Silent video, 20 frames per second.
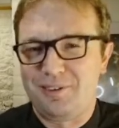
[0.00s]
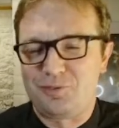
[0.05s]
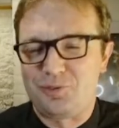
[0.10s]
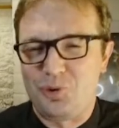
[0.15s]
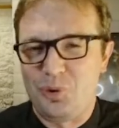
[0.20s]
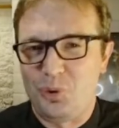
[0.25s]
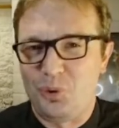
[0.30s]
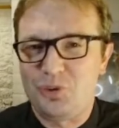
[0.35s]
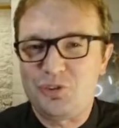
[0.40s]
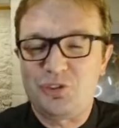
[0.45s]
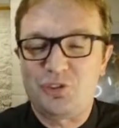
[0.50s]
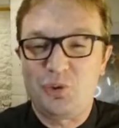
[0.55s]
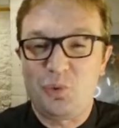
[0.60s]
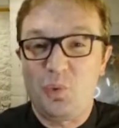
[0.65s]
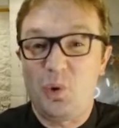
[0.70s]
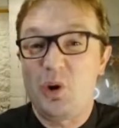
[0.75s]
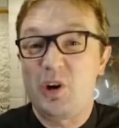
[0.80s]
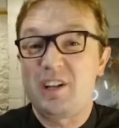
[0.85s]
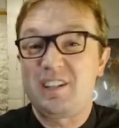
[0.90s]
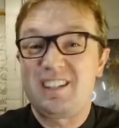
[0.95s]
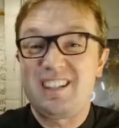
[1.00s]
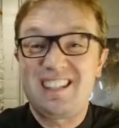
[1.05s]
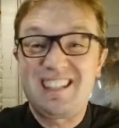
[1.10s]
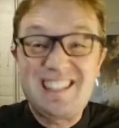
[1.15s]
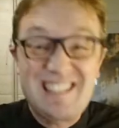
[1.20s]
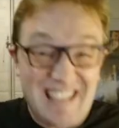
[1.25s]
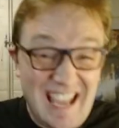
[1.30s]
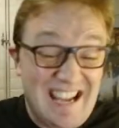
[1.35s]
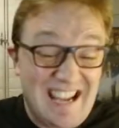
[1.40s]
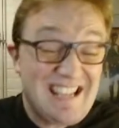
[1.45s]
of course, the word
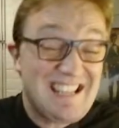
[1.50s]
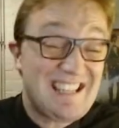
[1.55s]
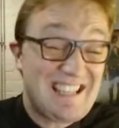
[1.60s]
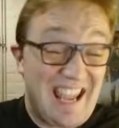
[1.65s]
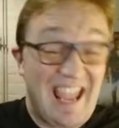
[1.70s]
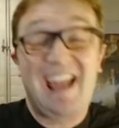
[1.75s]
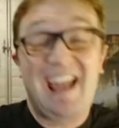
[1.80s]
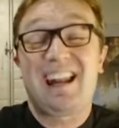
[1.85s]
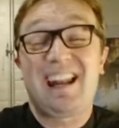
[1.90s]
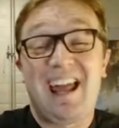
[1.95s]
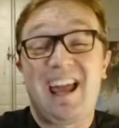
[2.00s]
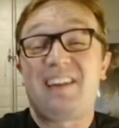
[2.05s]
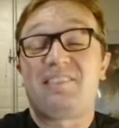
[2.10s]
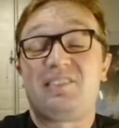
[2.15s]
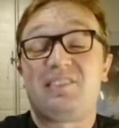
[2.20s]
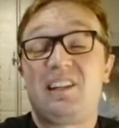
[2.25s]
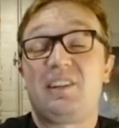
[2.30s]
saint can have